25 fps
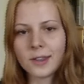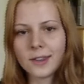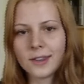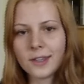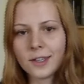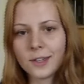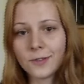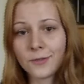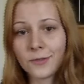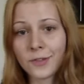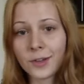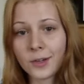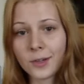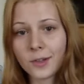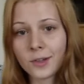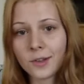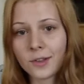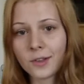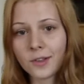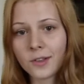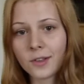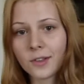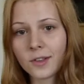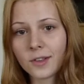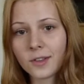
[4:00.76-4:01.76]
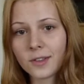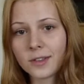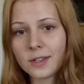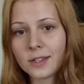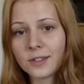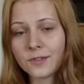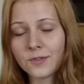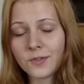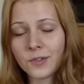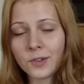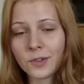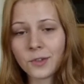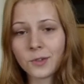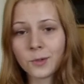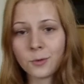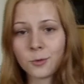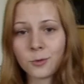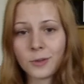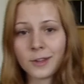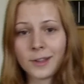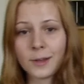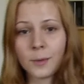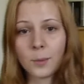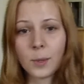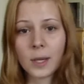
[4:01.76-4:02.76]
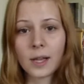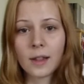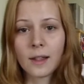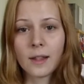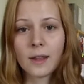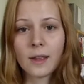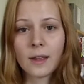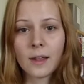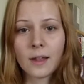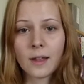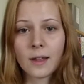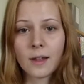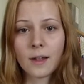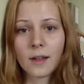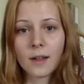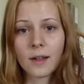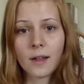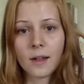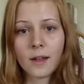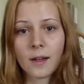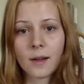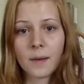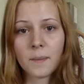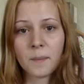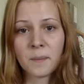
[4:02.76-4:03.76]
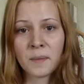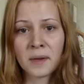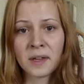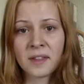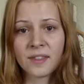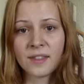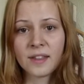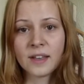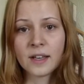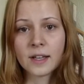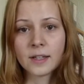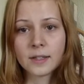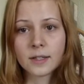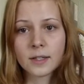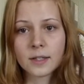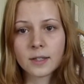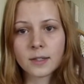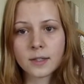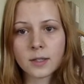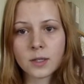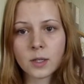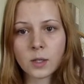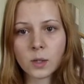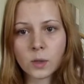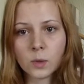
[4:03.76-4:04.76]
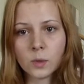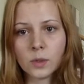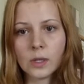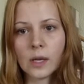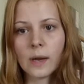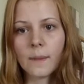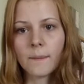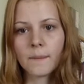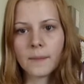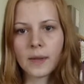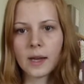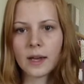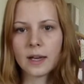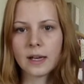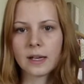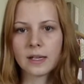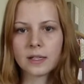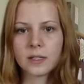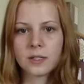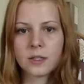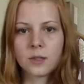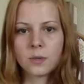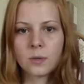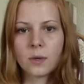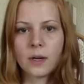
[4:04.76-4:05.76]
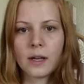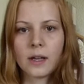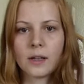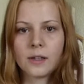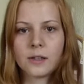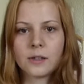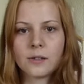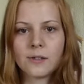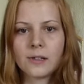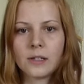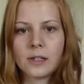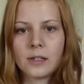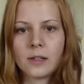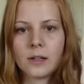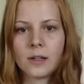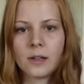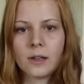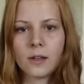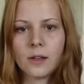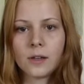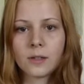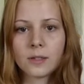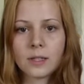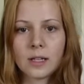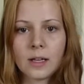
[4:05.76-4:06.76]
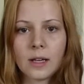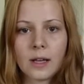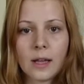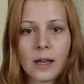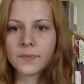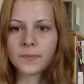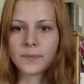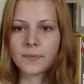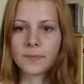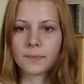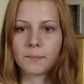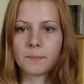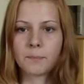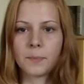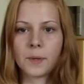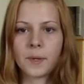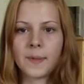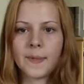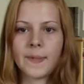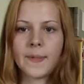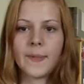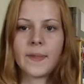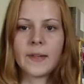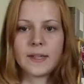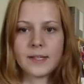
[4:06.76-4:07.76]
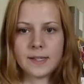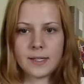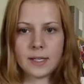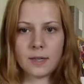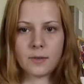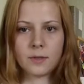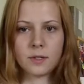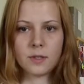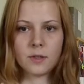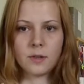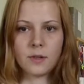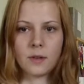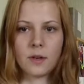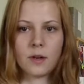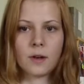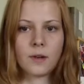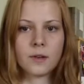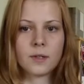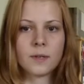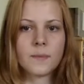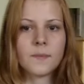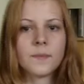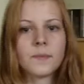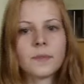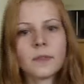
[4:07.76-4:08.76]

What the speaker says: didn't fit really well at the end, so yeah, I had to alter it a lot, but that's how it turned out.